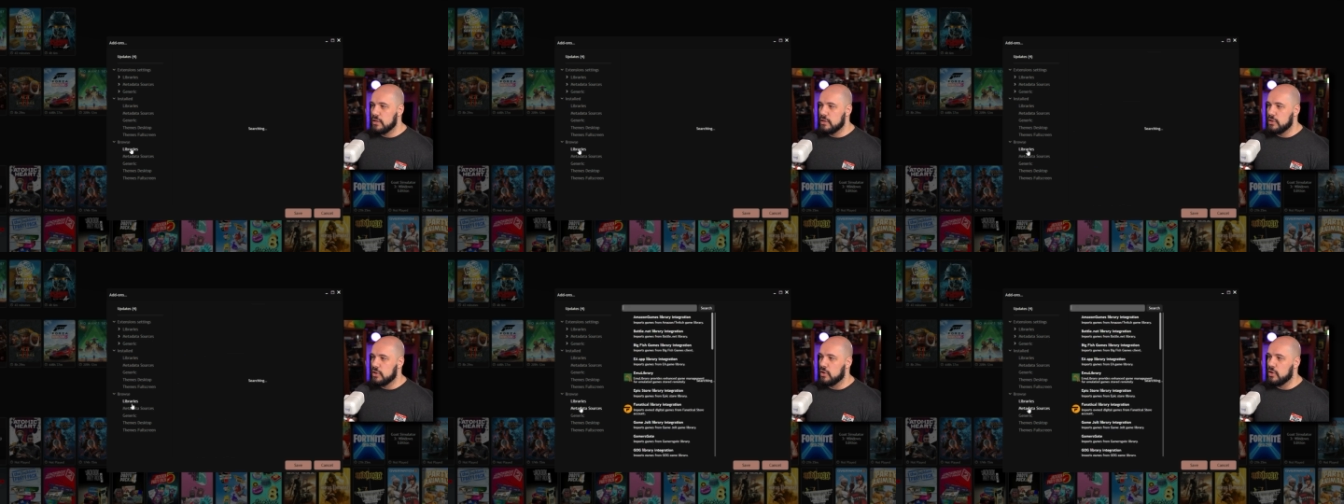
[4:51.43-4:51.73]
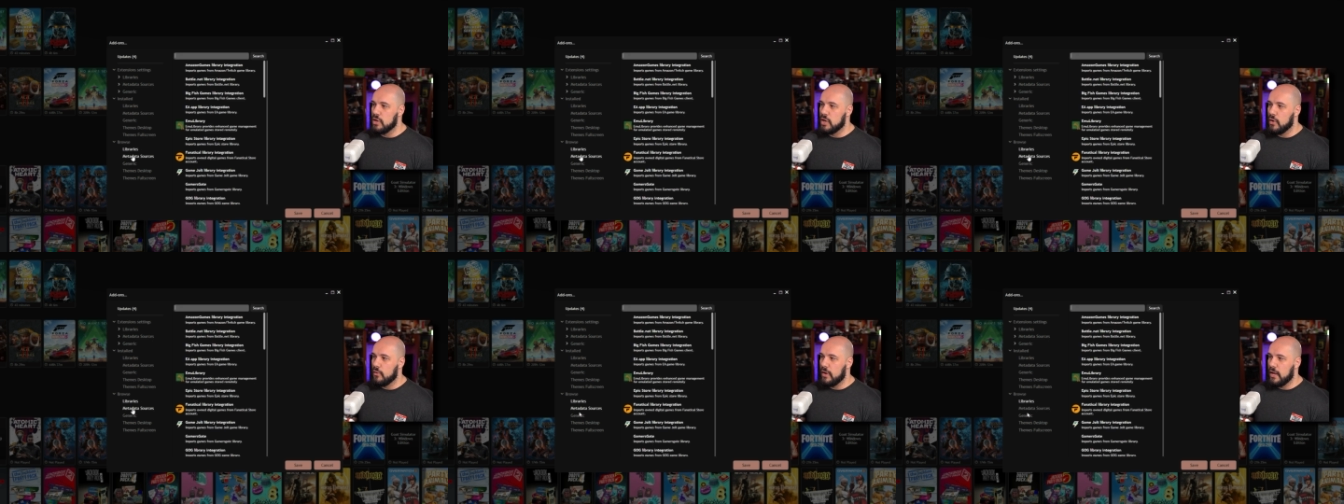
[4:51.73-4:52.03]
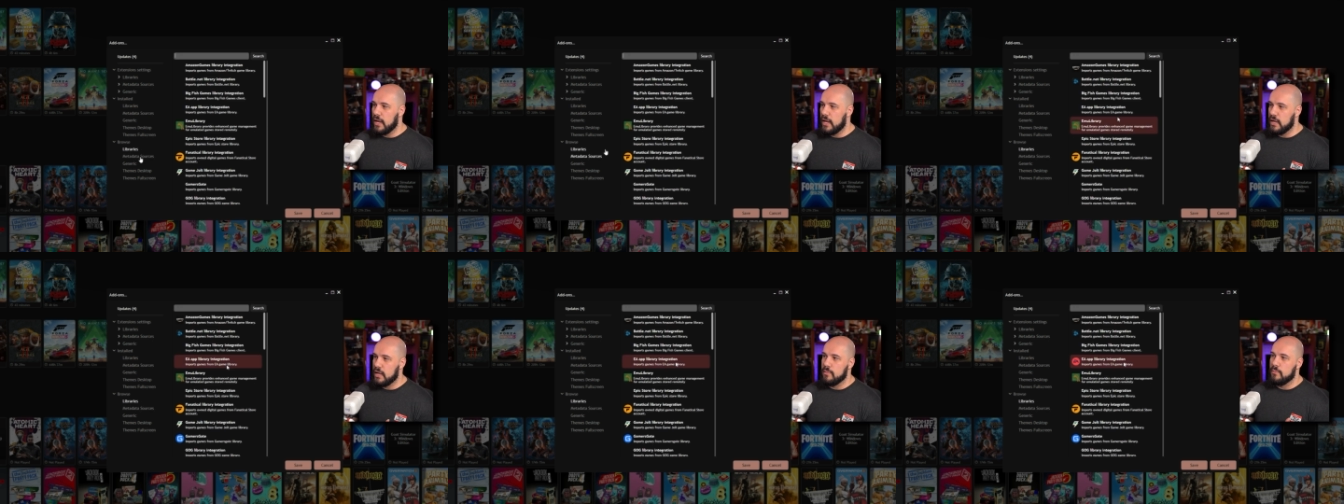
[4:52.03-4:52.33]
You can go
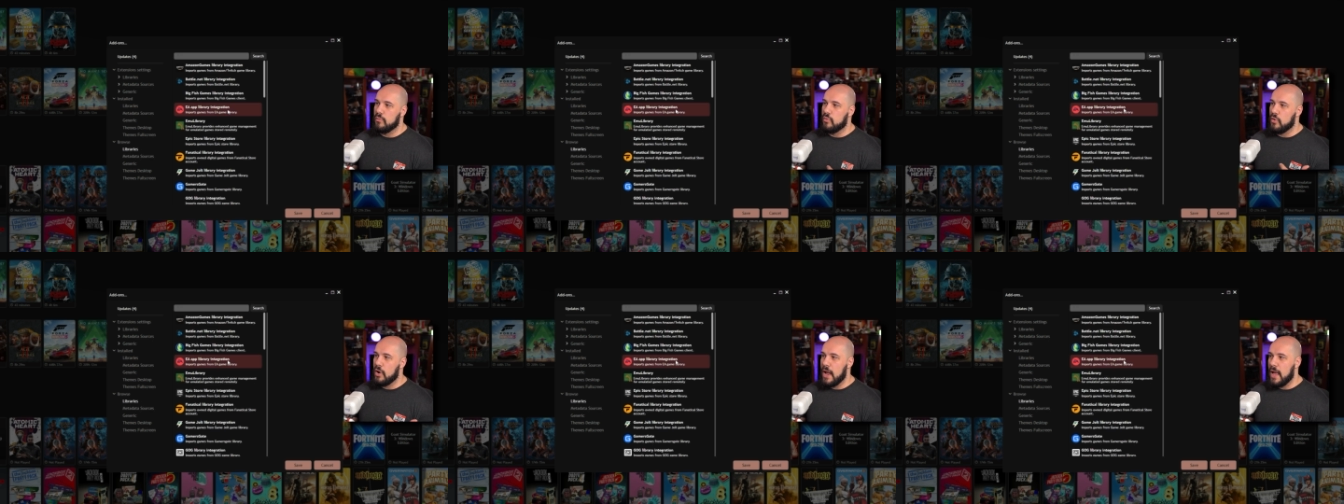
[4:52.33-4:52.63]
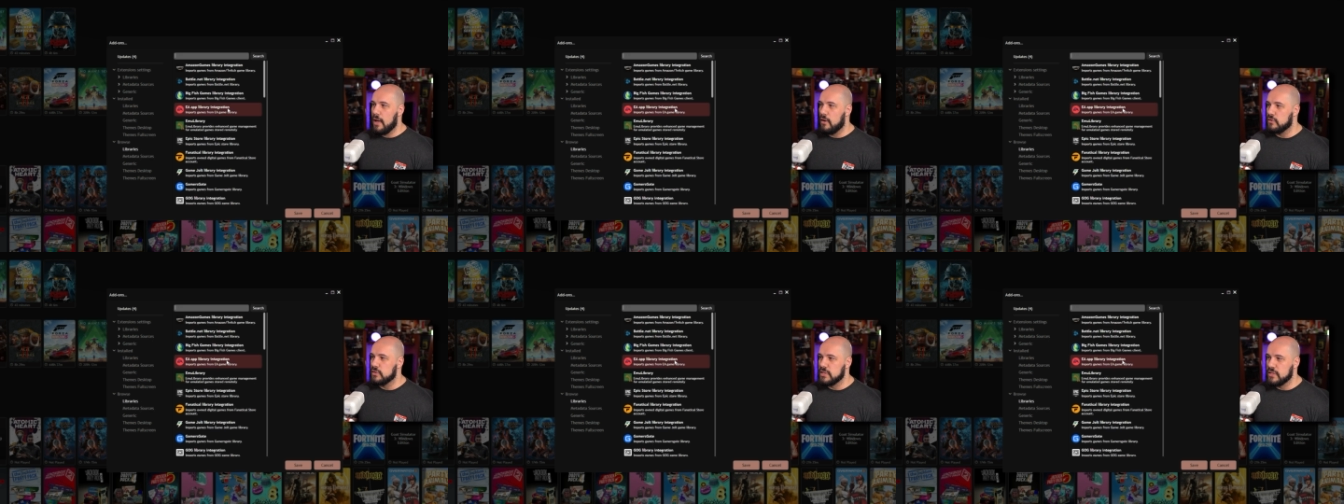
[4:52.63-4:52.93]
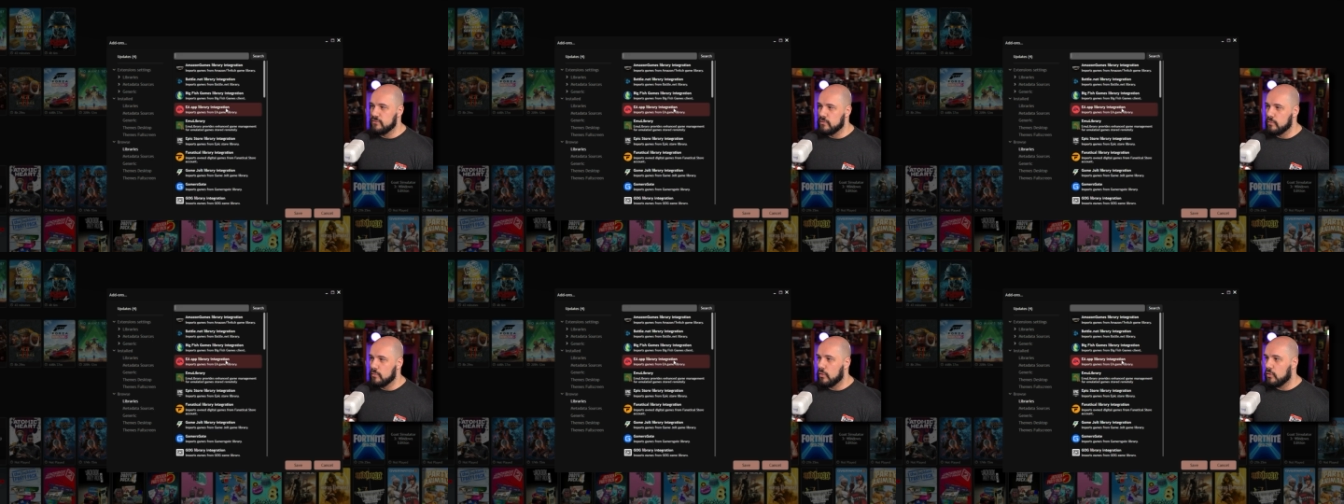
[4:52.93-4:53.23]
ahead and browse
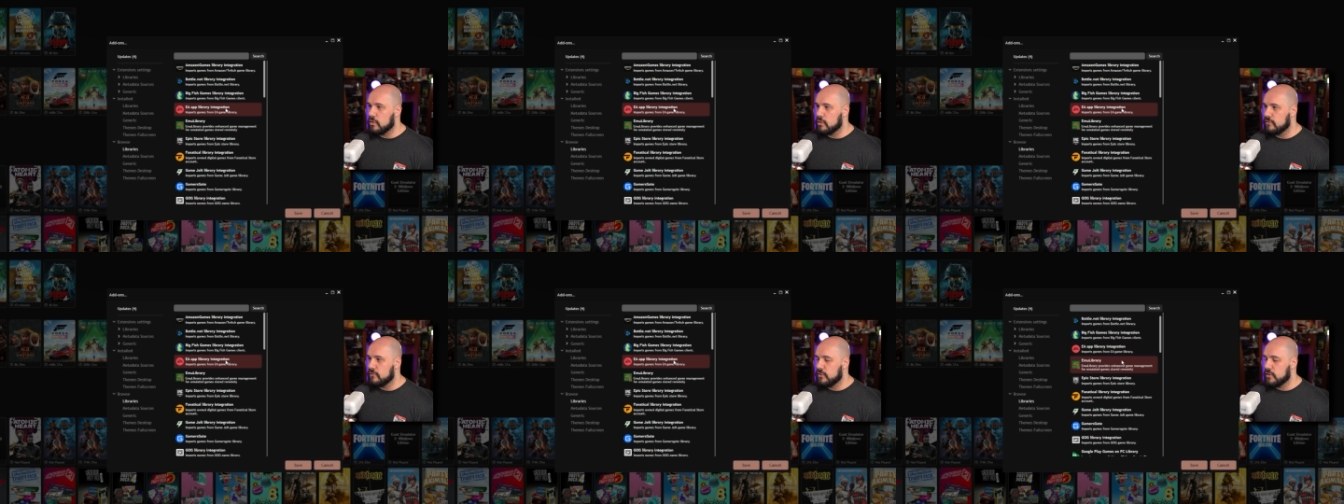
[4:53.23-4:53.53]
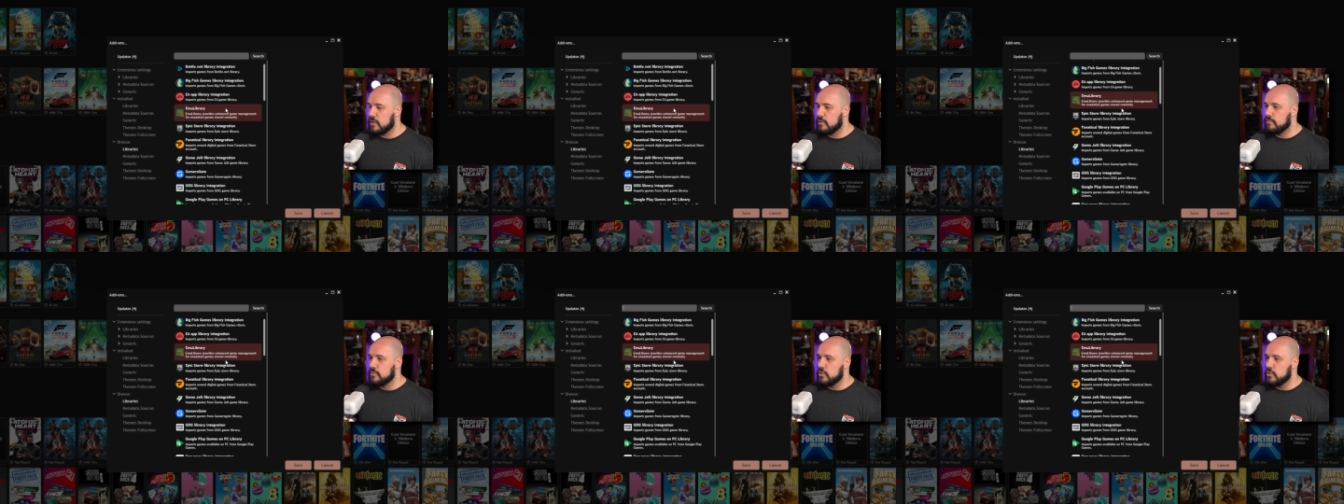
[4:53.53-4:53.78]
even more of them.